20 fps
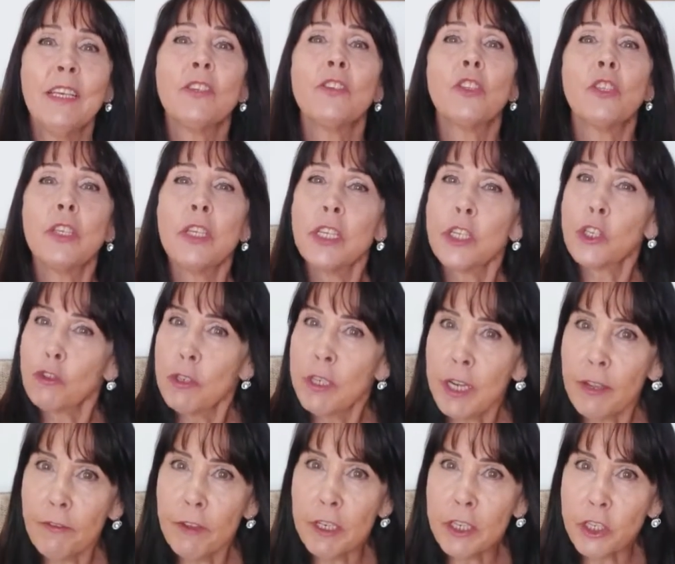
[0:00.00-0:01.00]
So the dictionary
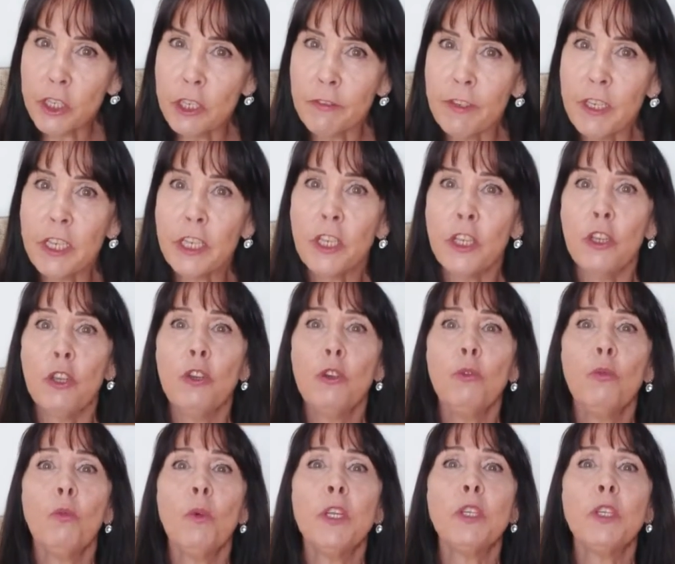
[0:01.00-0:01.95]
definition of EQ,